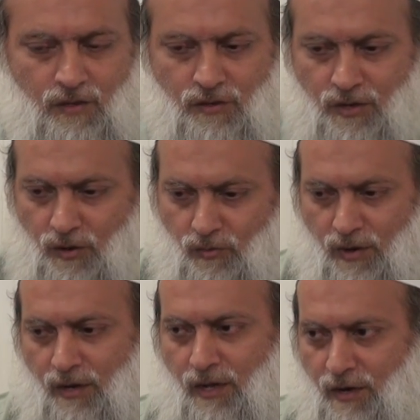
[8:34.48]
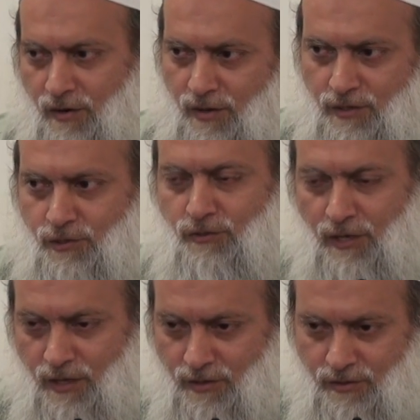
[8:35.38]
And you get one letter, and two
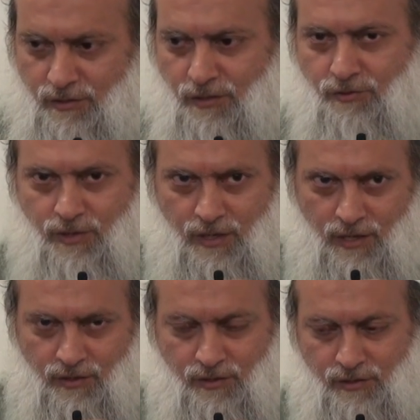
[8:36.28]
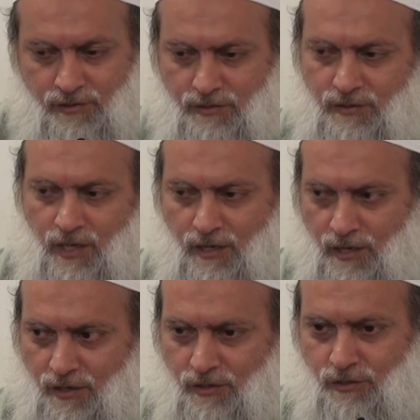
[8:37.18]
letters, and three letters, 10
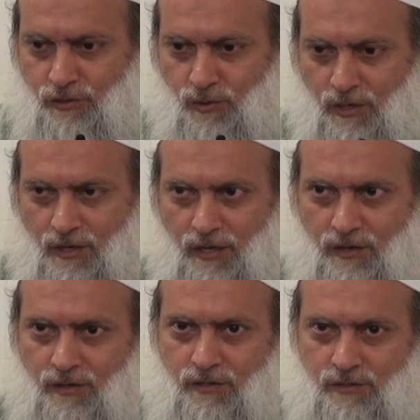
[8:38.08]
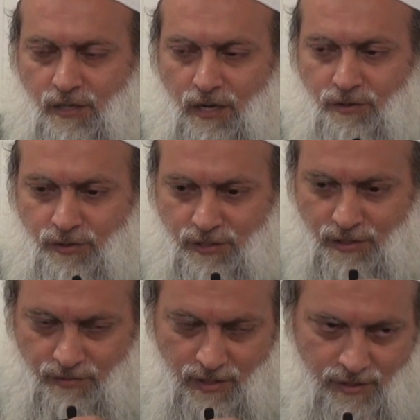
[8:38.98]
letters, 20 letters,
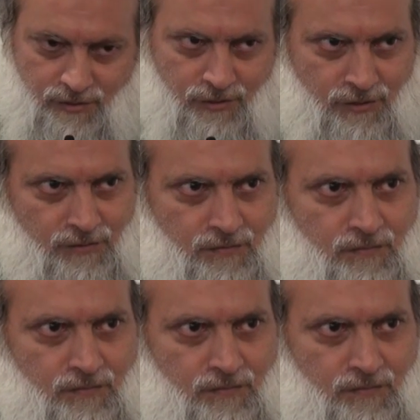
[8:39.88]
hundreds of letters.